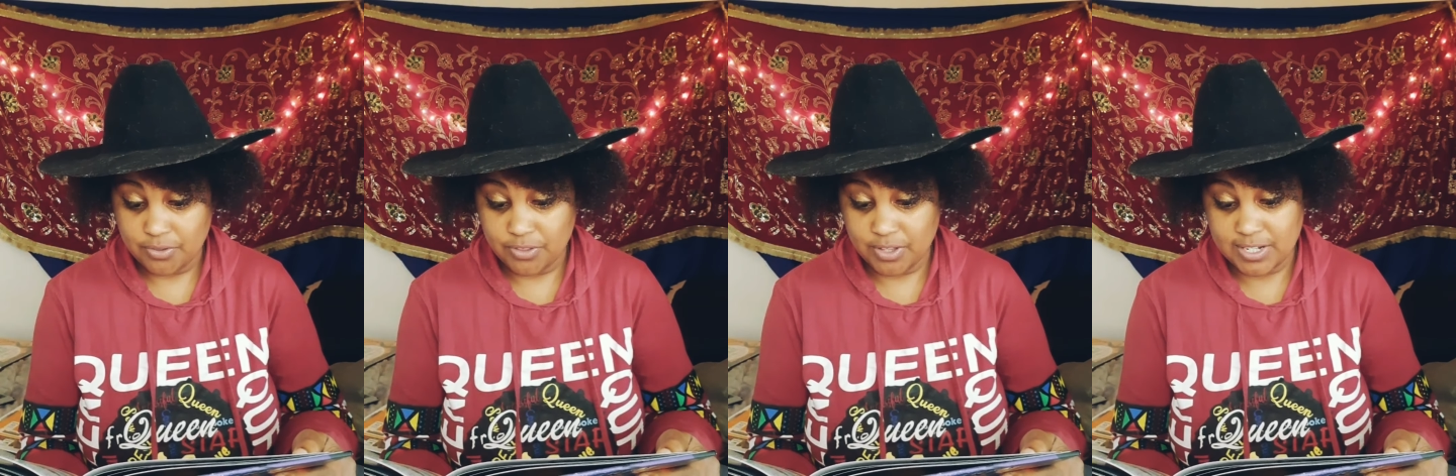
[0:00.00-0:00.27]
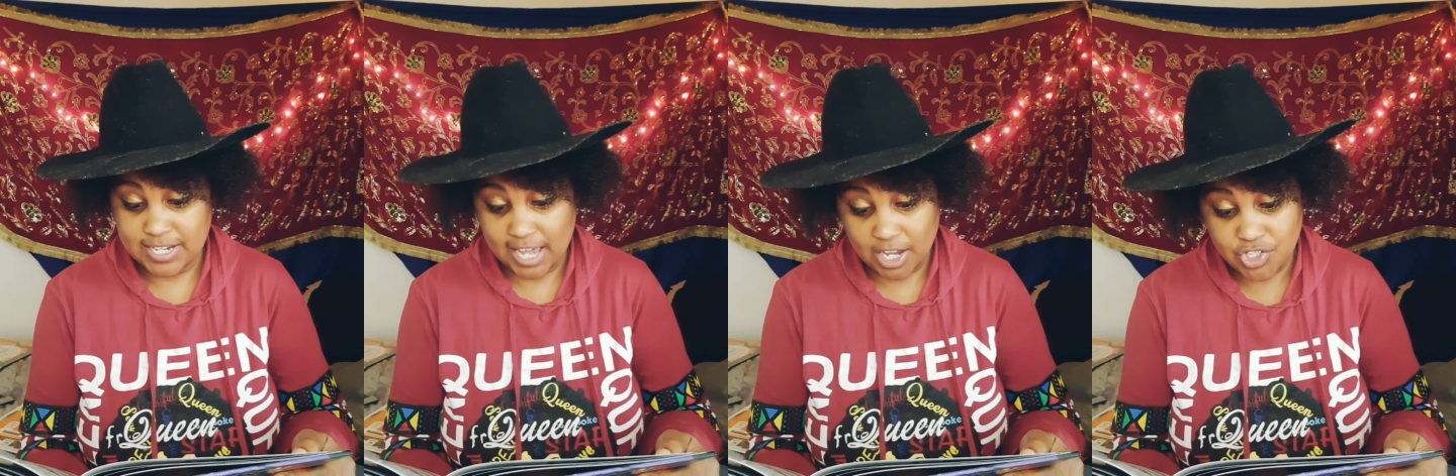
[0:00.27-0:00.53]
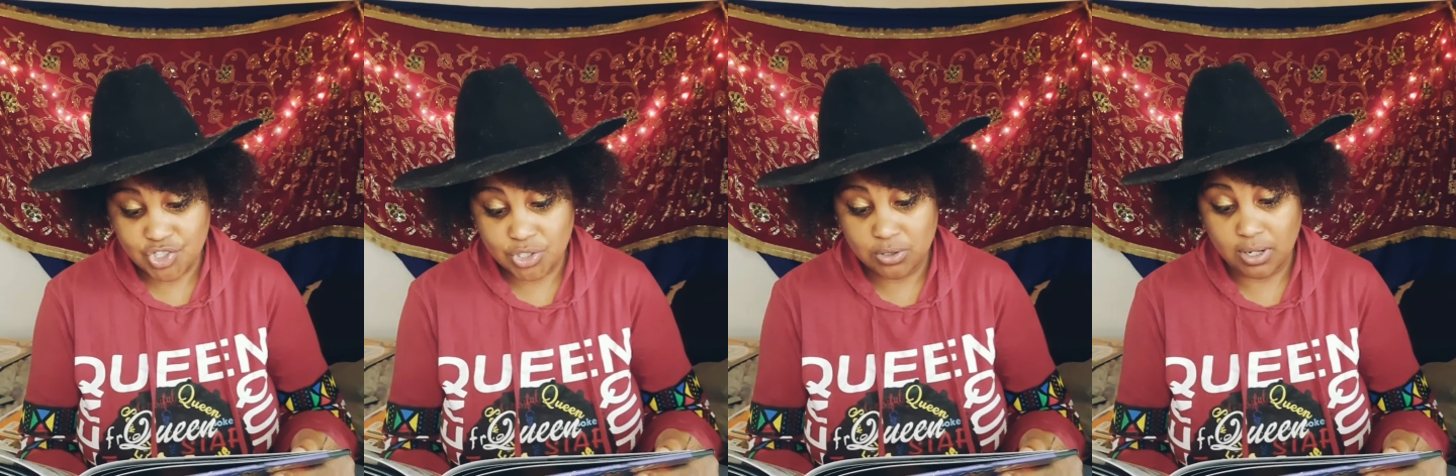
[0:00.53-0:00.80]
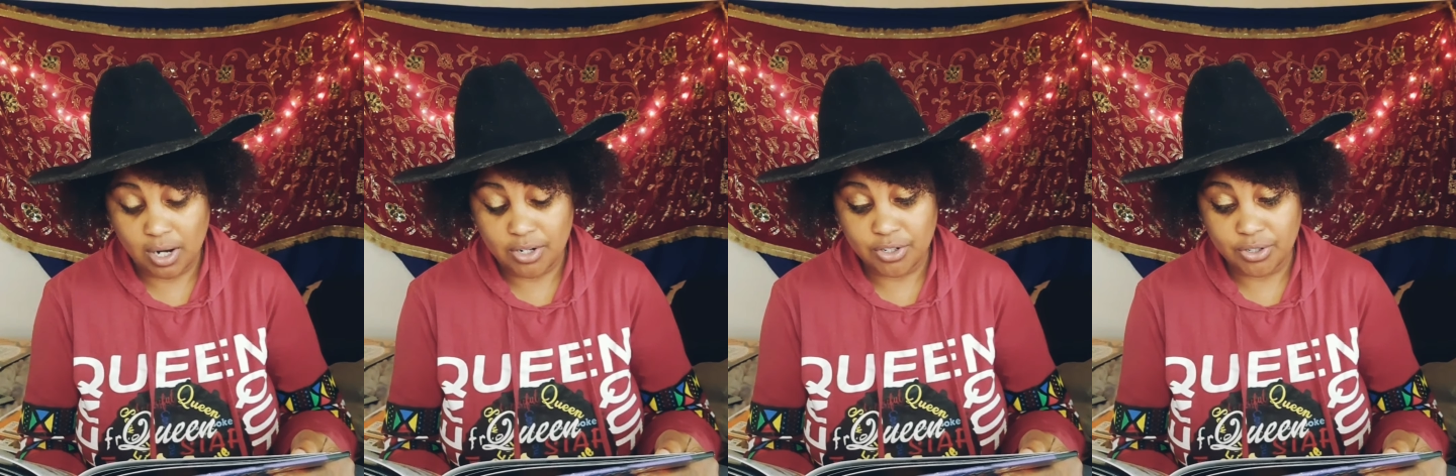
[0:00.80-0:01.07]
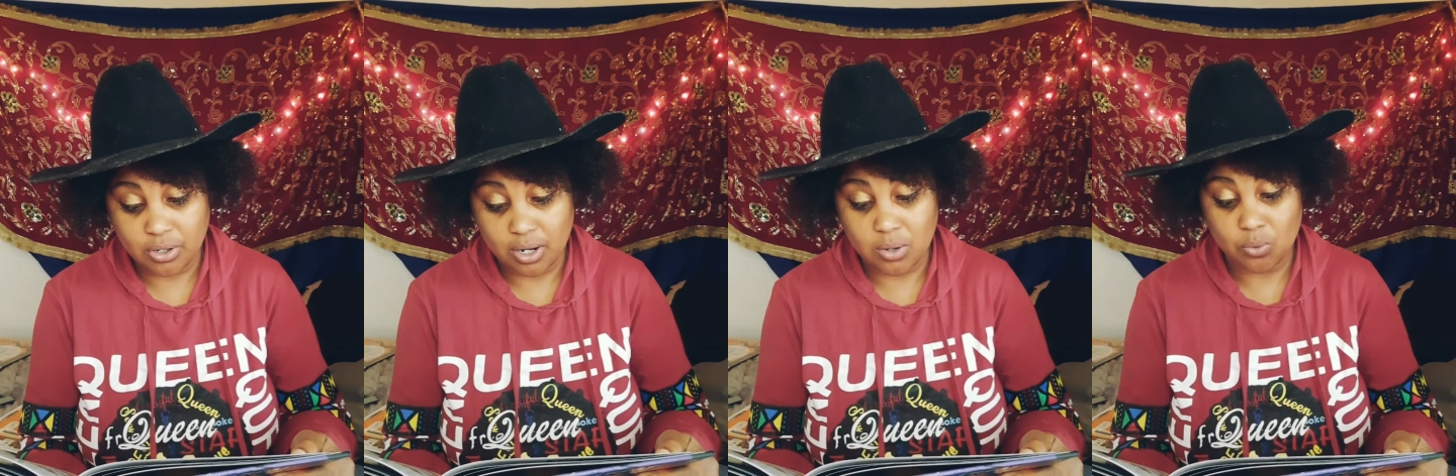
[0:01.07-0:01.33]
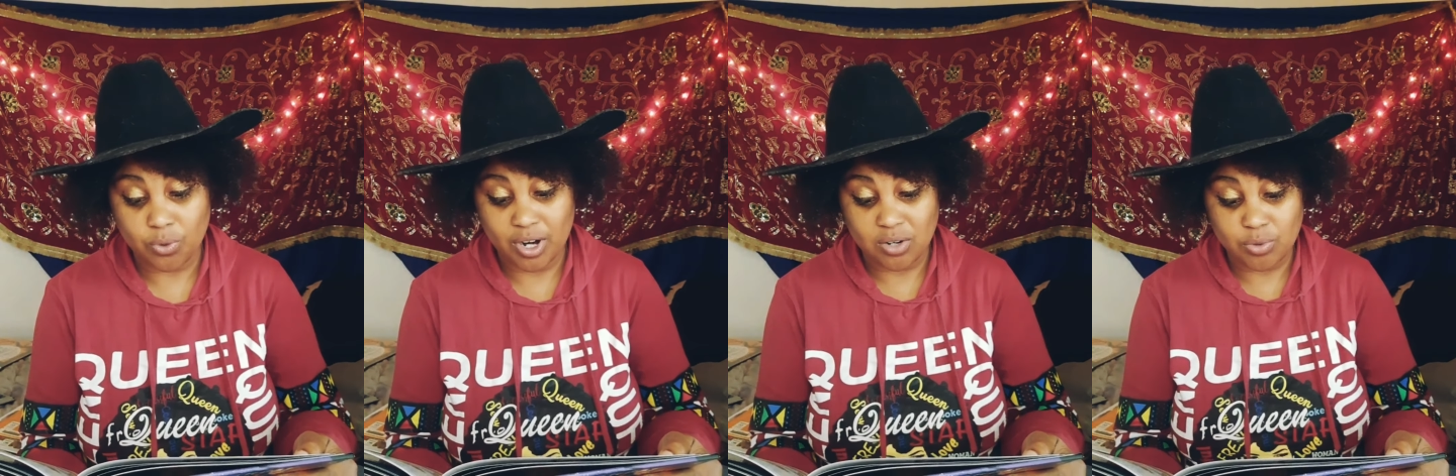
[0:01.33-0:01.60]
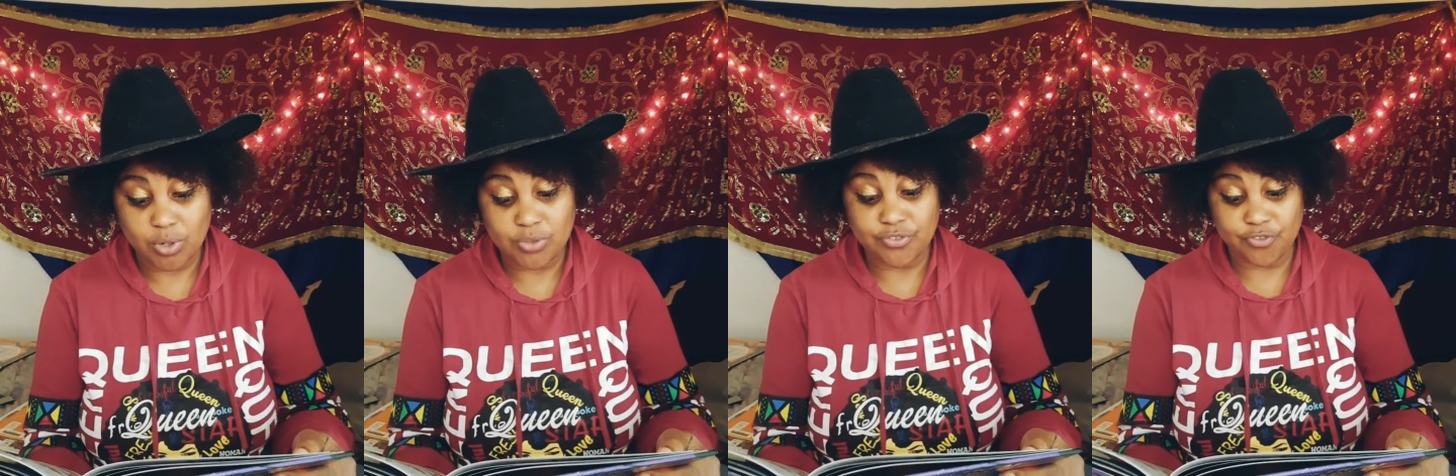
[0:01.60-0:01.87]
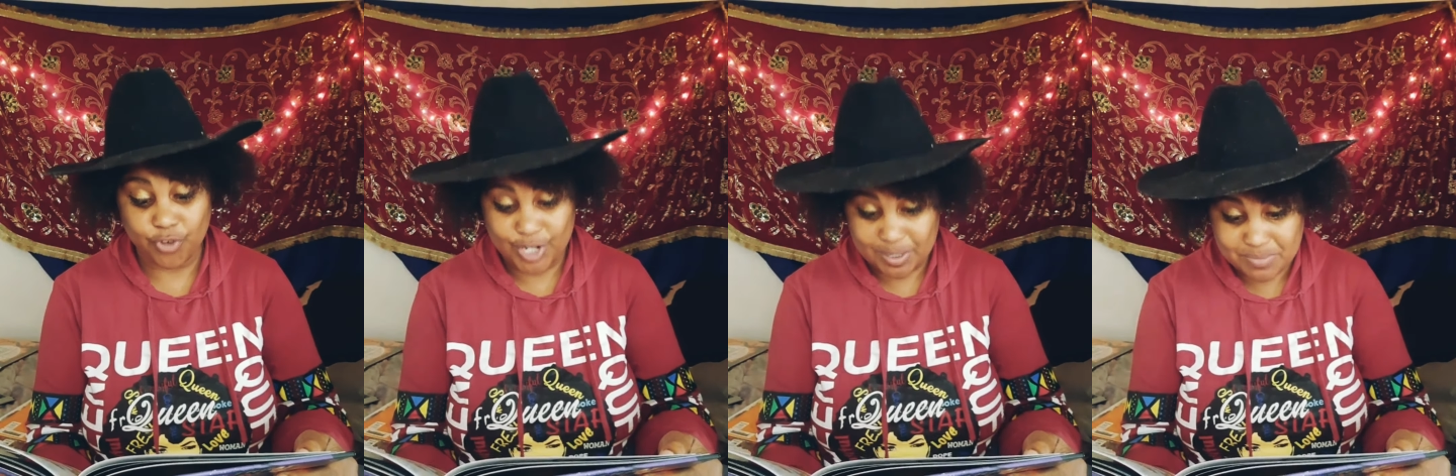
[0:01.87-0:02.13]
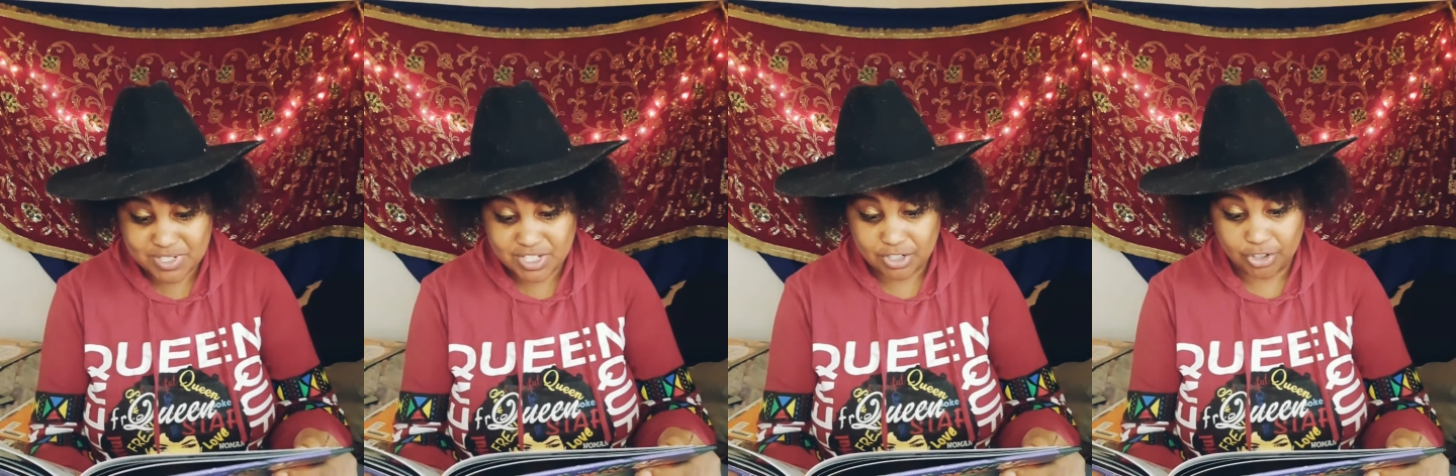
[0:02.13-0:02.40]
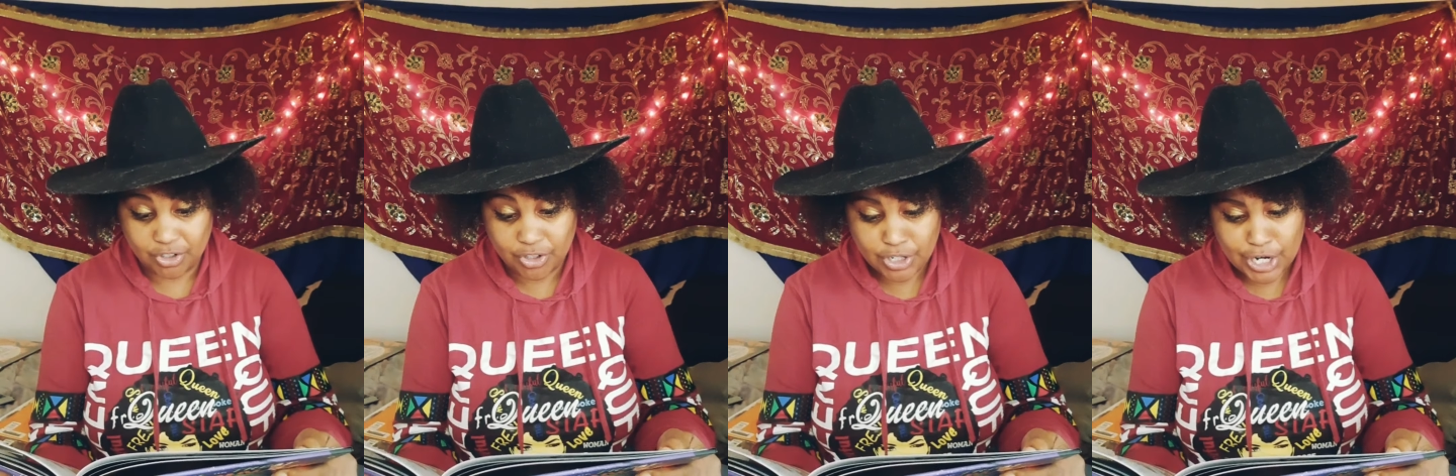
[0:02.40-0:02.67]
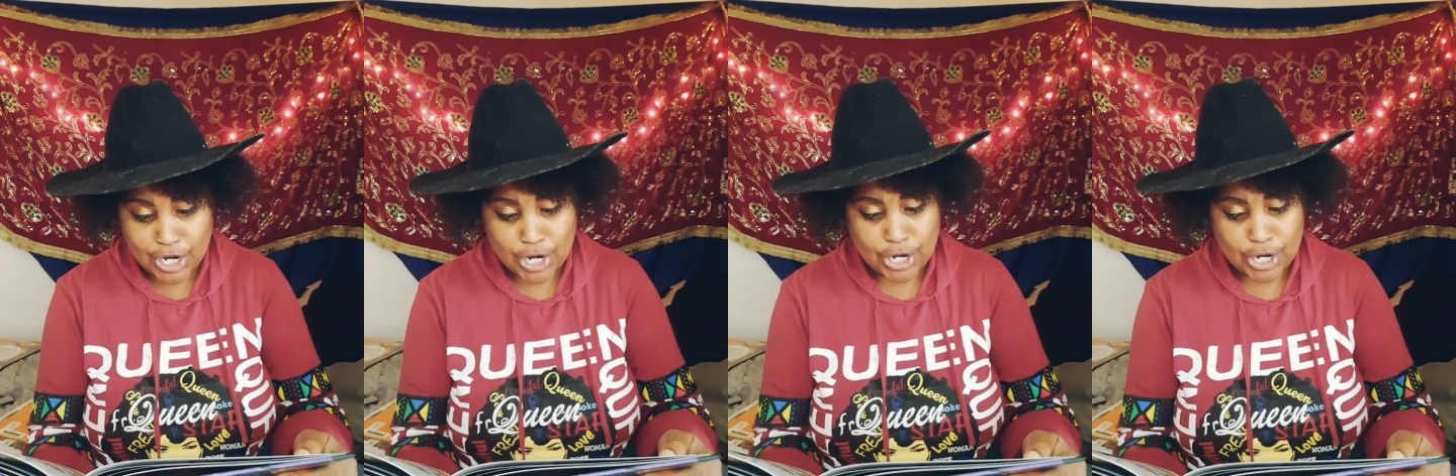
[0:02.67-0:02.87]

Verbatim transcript: the National Underground Railroad Freedom Center,